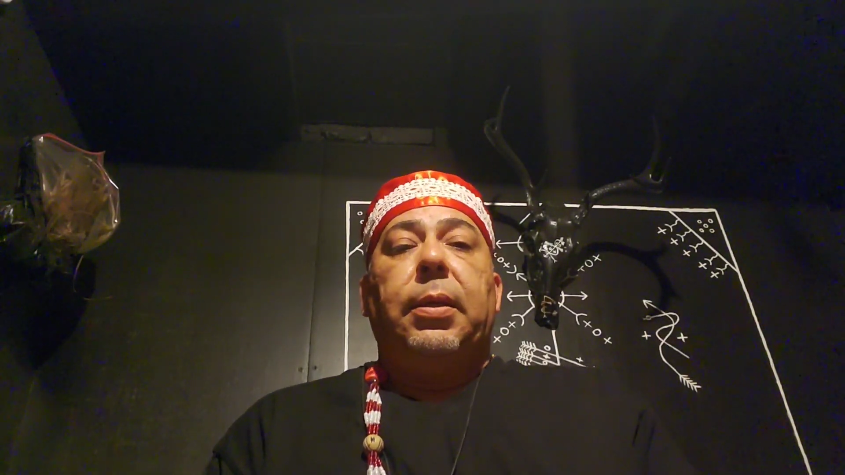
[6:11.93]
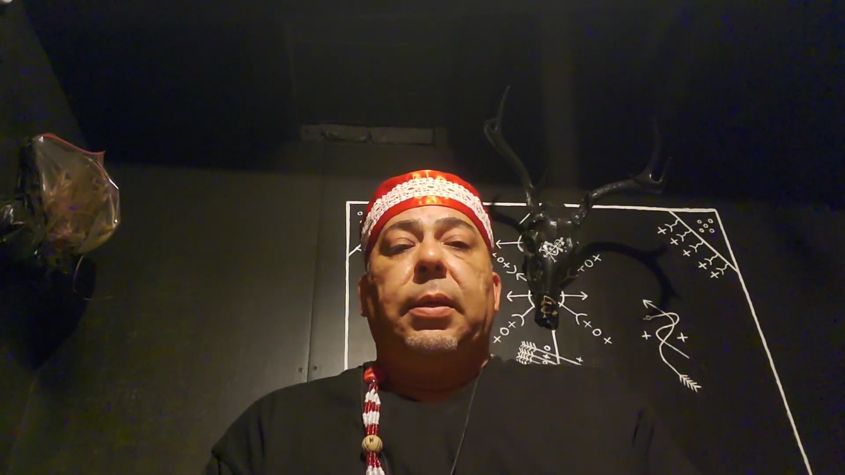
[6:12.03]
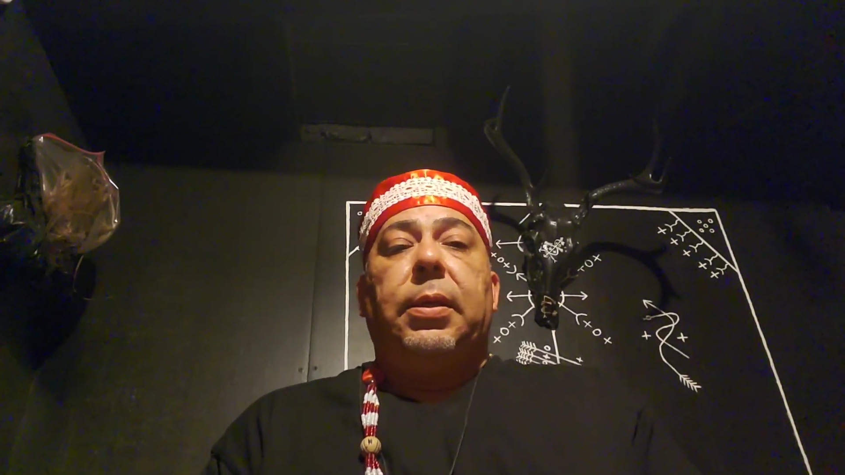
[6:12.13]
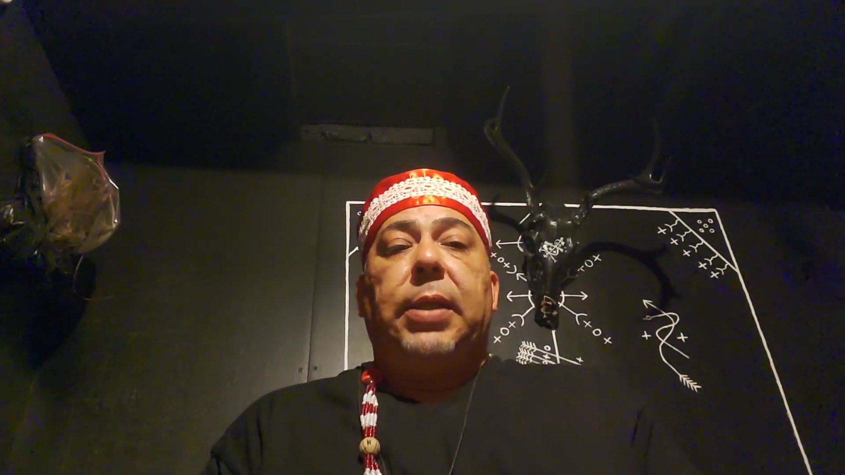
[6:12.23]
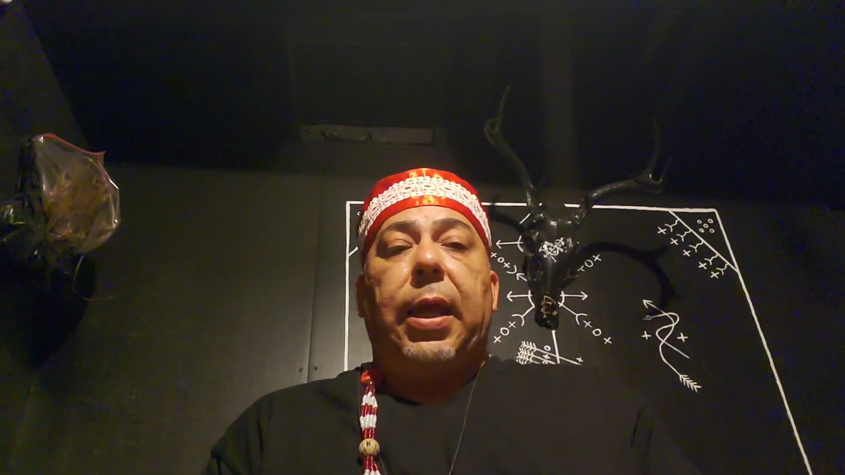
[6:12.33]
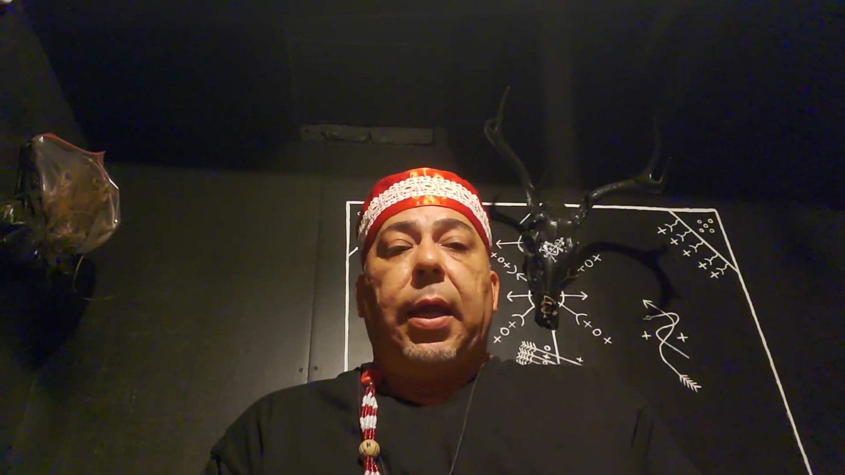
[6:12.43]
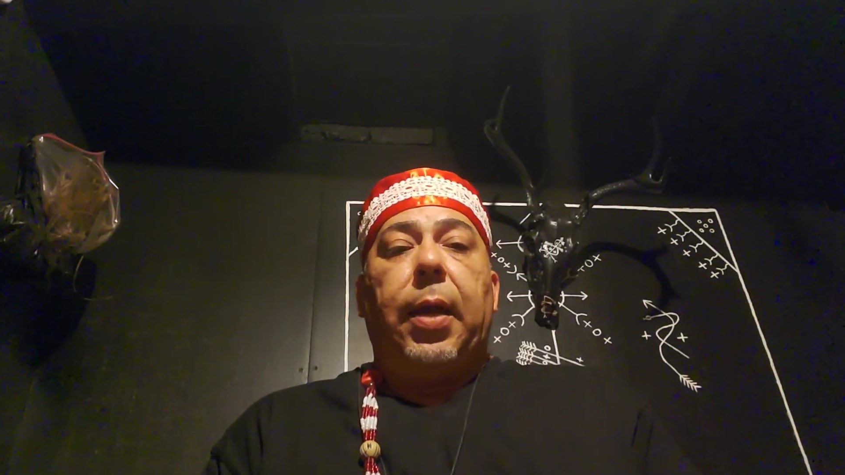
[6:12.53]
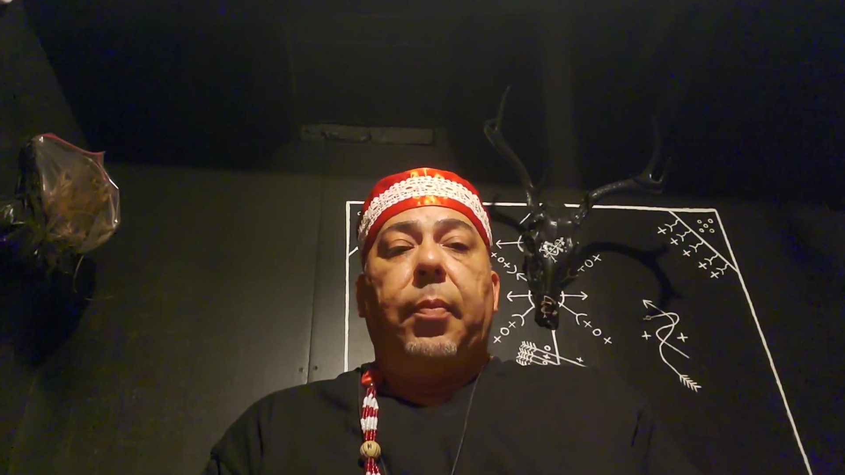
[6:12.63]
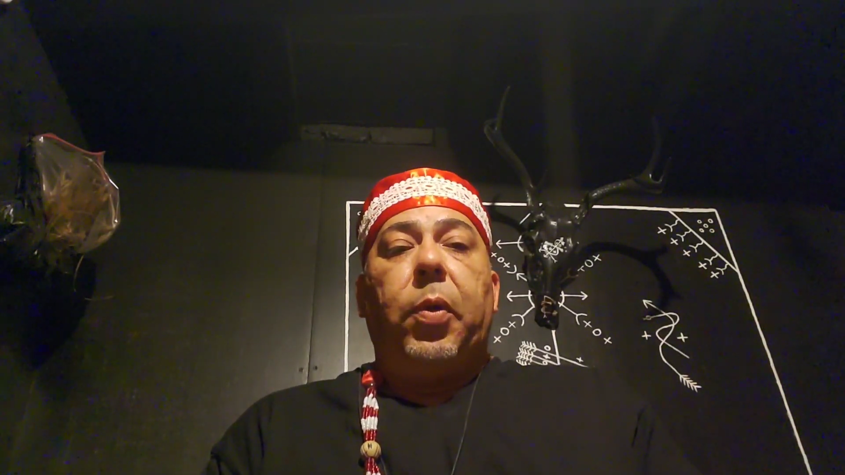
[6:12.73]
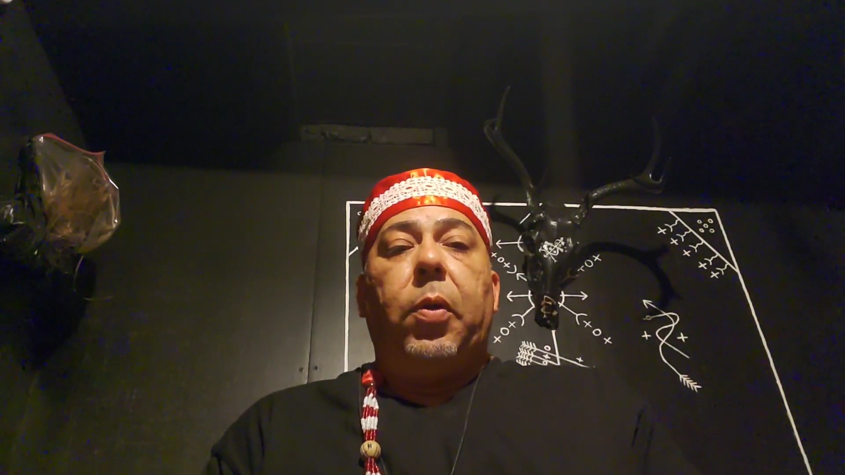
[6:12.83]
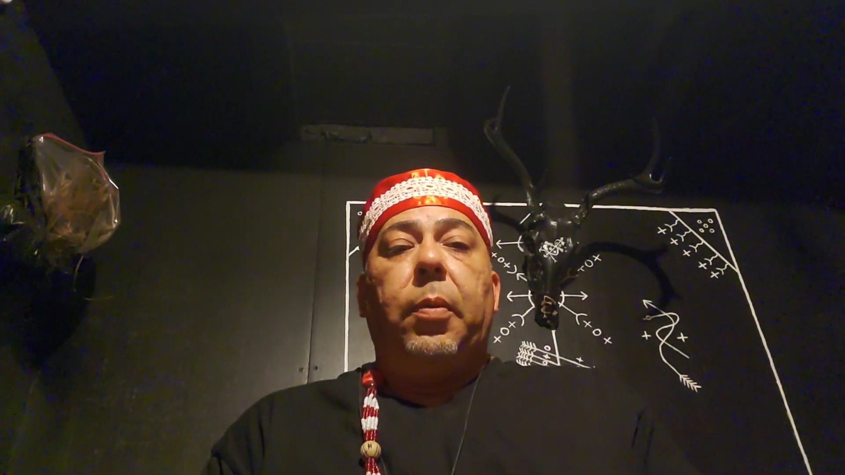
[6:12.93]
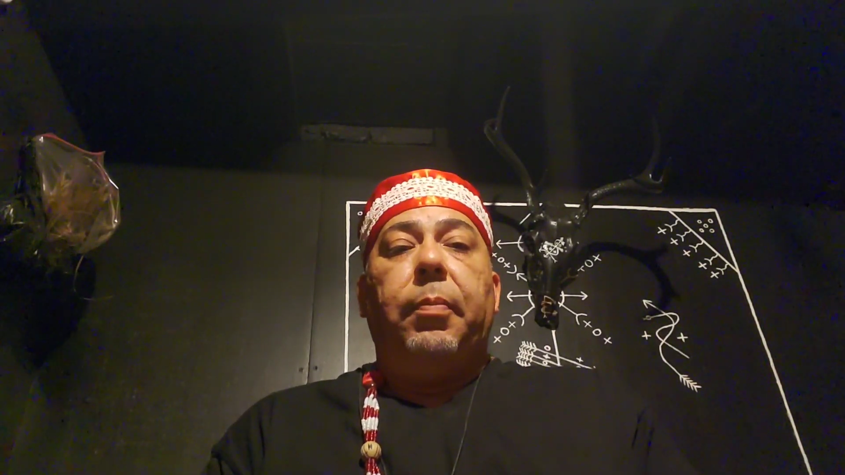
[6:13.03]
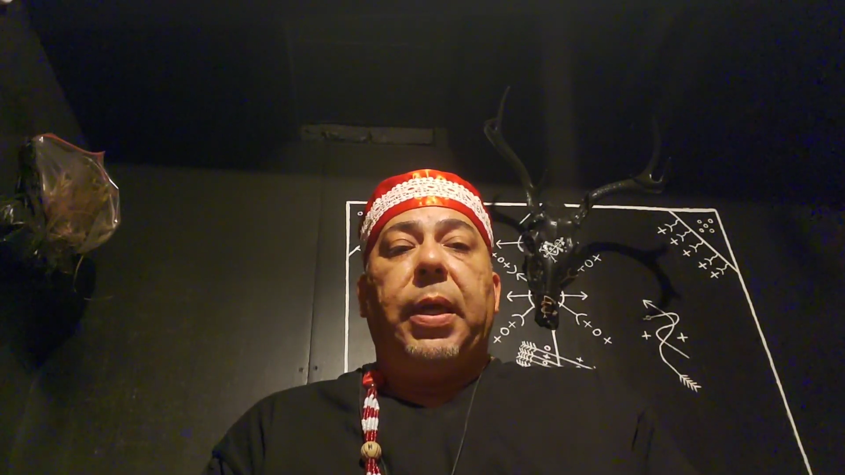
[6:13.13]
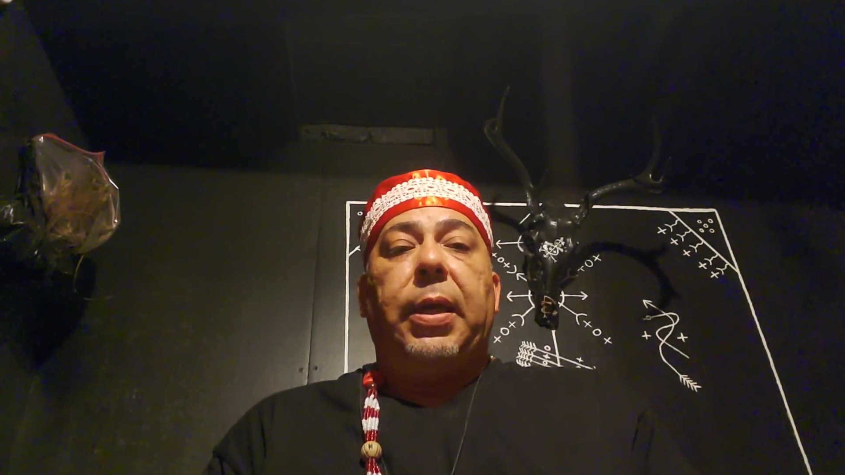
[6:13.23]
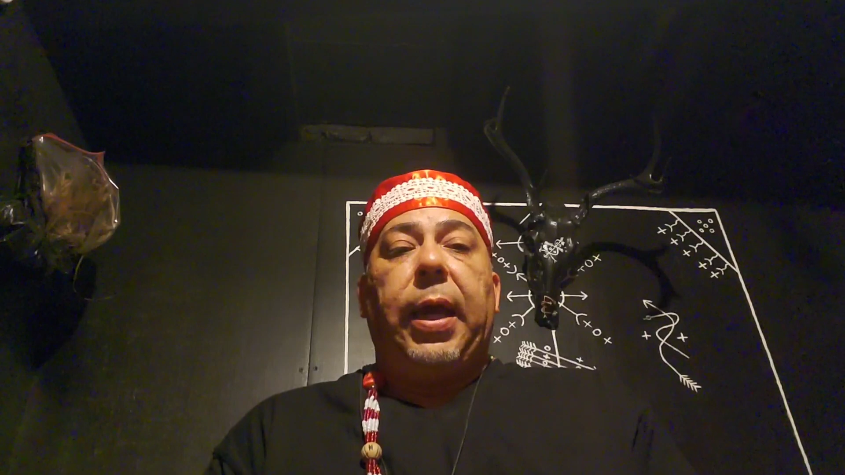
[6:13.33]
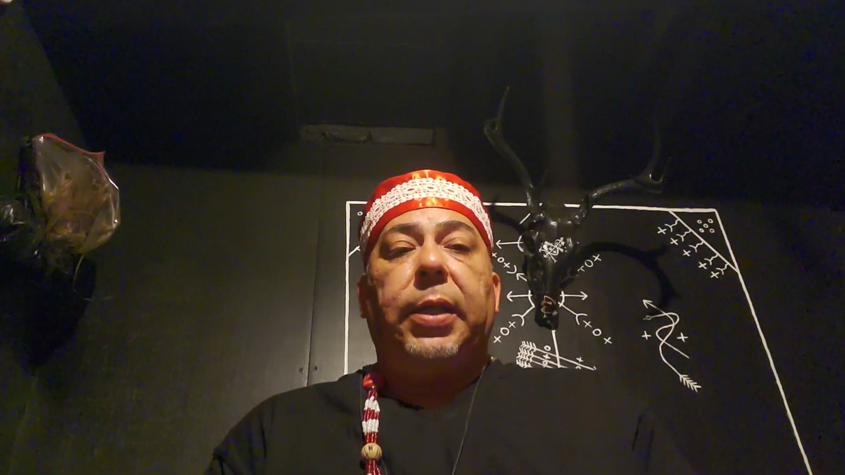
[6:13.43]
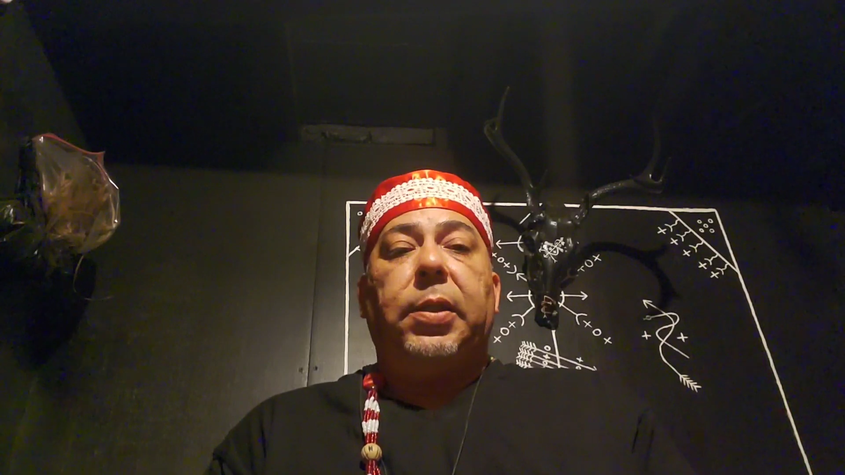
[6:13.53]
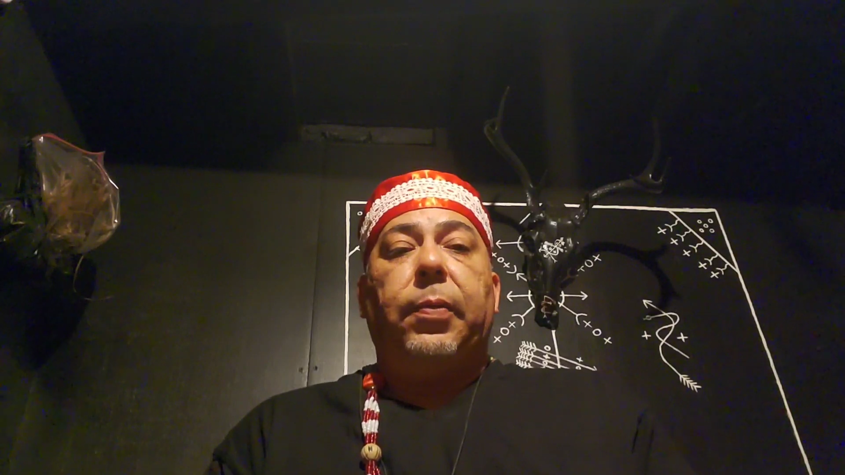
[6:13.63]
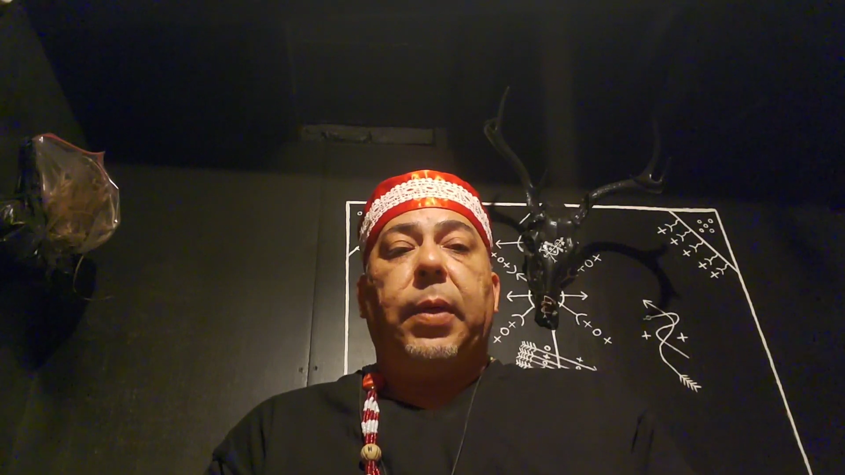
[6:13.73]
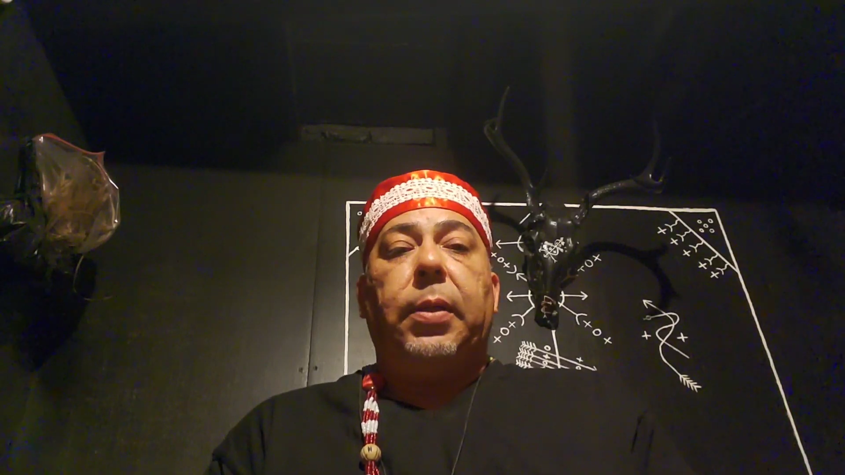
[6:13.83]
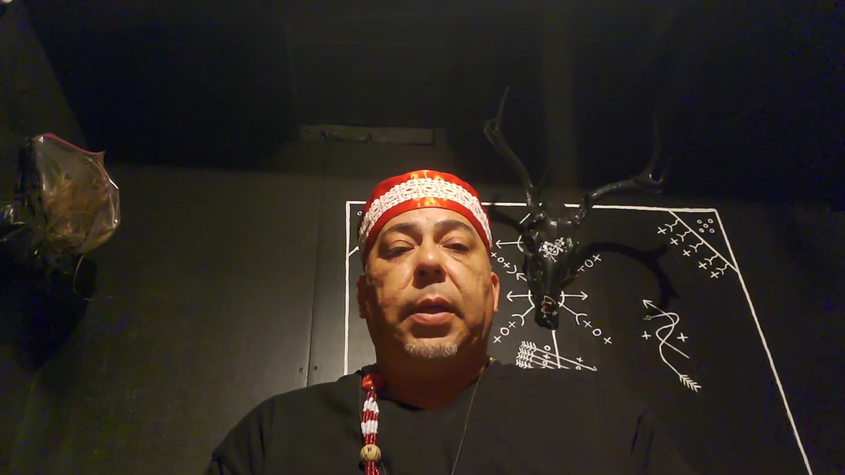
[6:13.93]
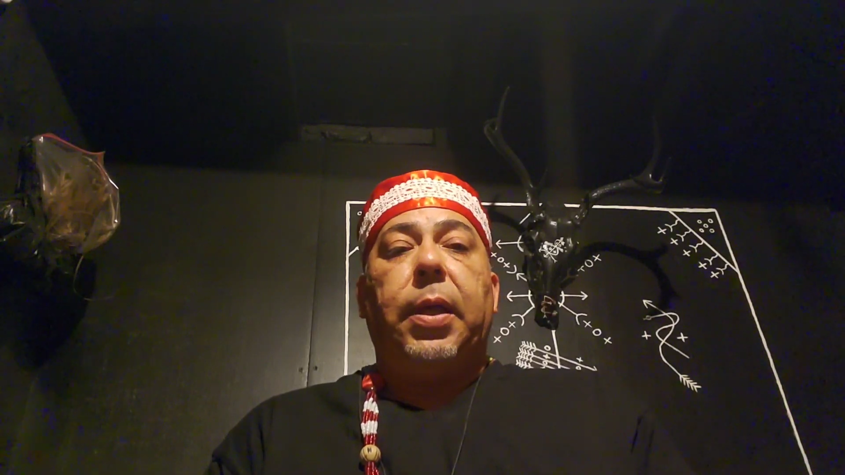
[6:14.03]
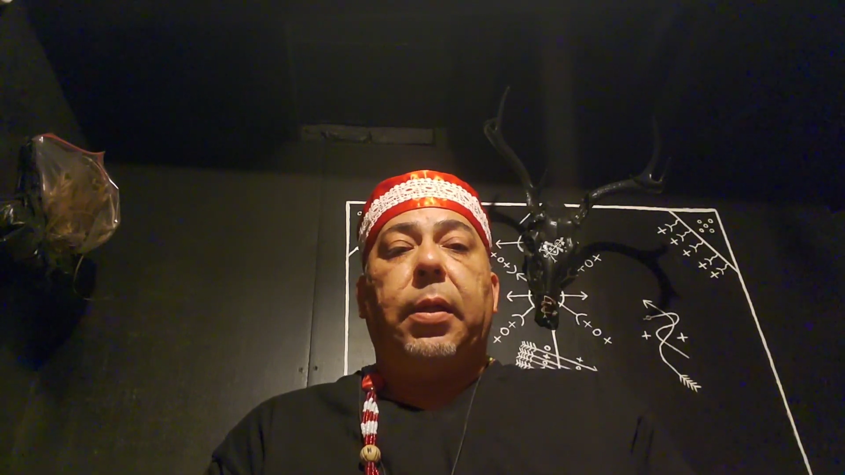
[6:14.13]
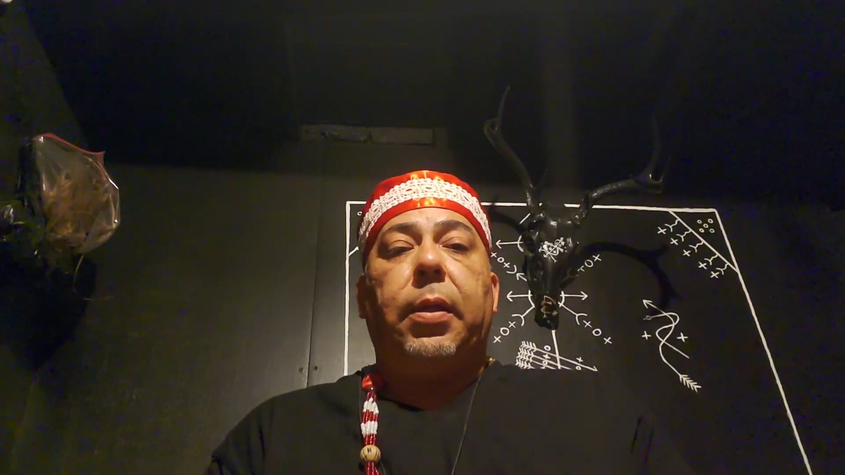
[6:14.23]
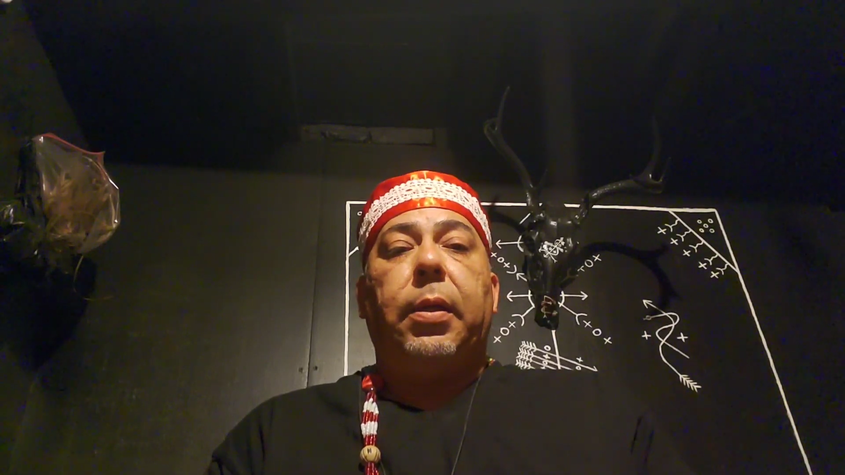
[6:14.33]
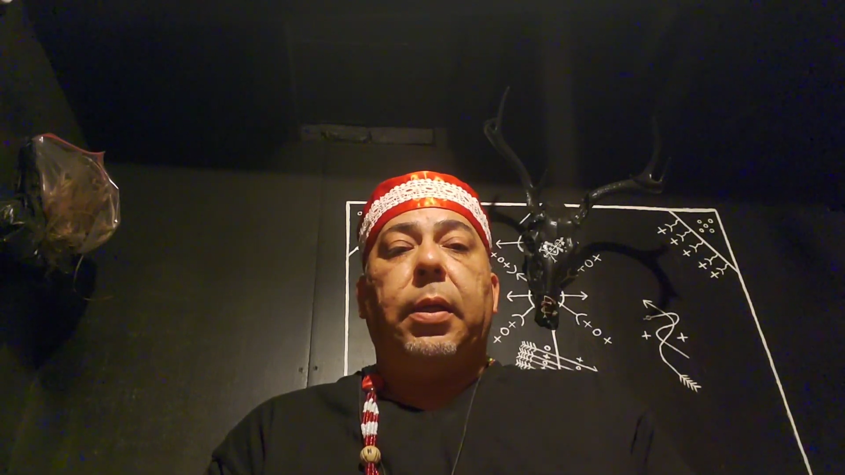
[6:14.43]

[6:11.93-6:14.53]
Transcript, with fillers: Stay humble. Be kind to one another.